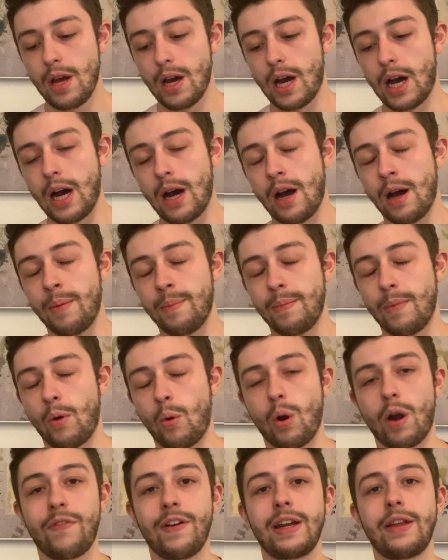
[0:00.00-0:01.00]

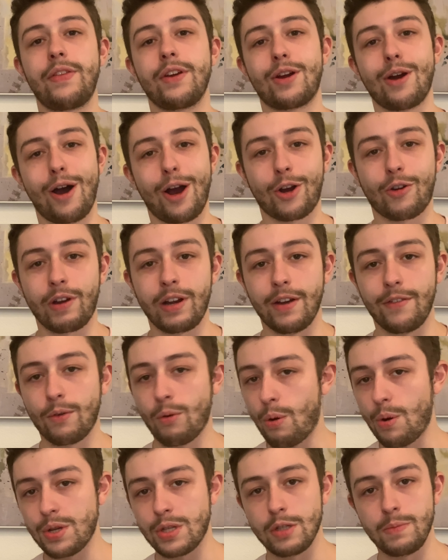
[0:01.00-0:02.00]
Or if I did the concrete, of
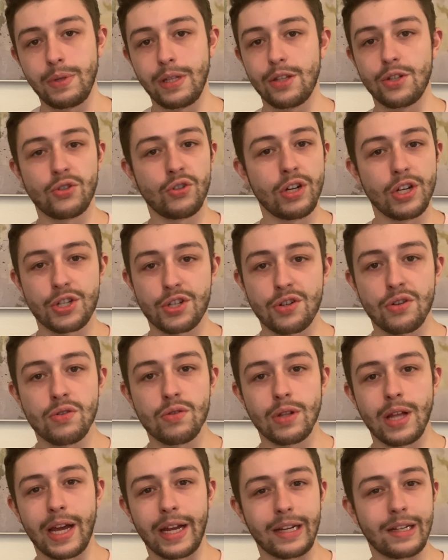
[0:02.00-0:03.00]
course, it'd be the
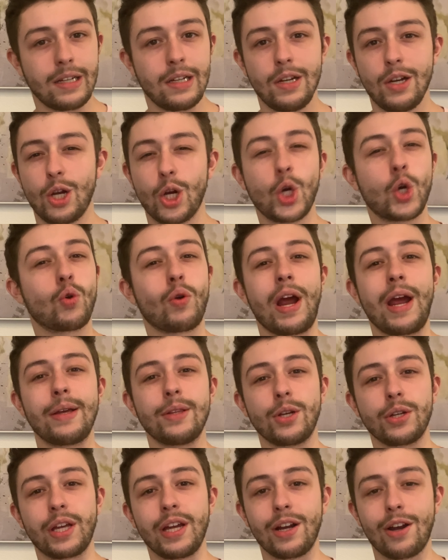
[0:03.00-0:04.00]
traditional like gray
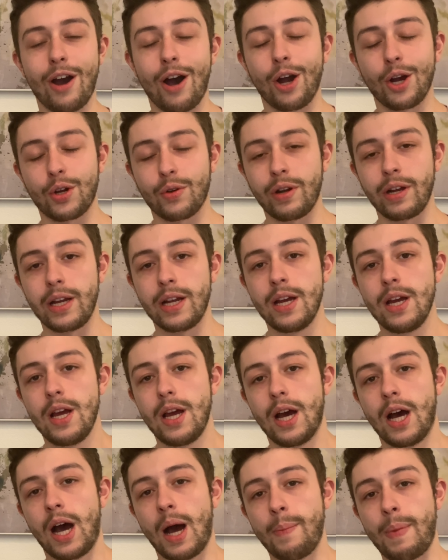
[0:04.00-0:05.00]
looking concrete.
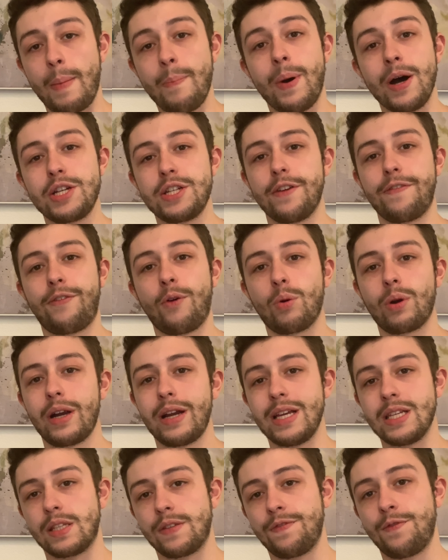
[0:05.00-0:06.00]
My budget for
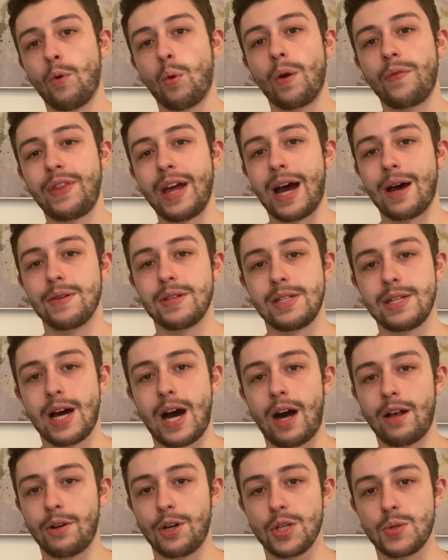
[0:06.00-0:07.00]
it is
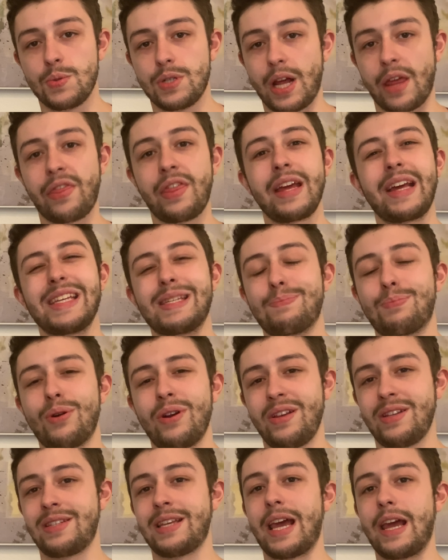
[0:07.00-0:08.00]
$4,000, which I think is
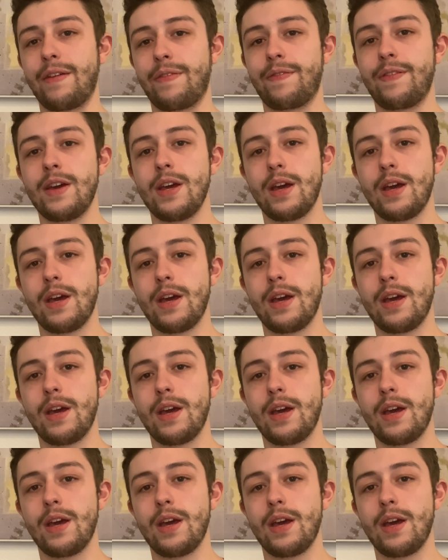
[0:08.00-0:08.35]
pretty safe,